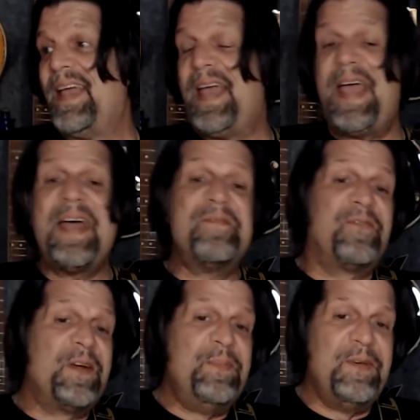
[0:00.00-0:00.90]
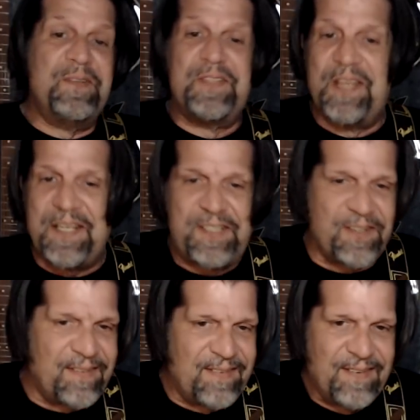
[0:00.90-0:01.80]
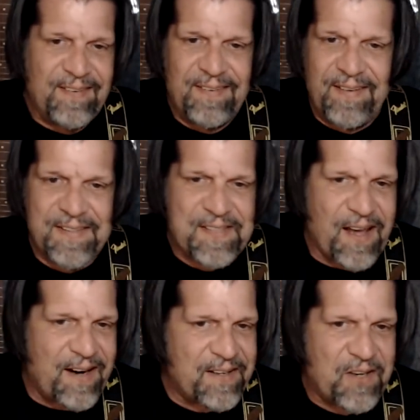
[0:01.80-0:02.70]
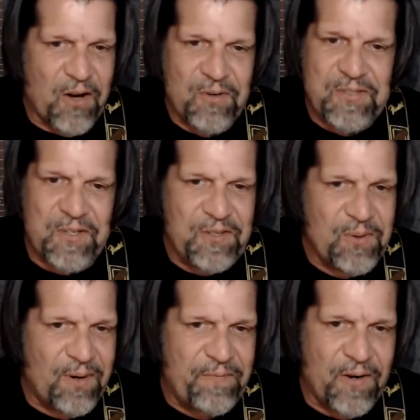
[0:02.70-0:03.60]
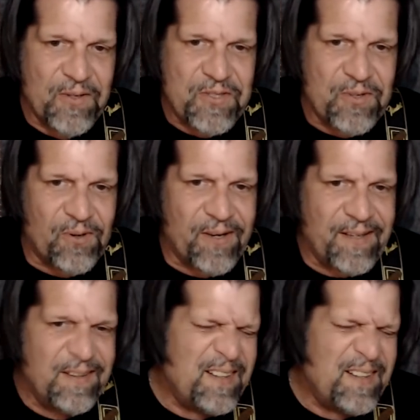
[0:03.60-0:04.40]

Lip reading: Every musician has got a ghost or UFO story.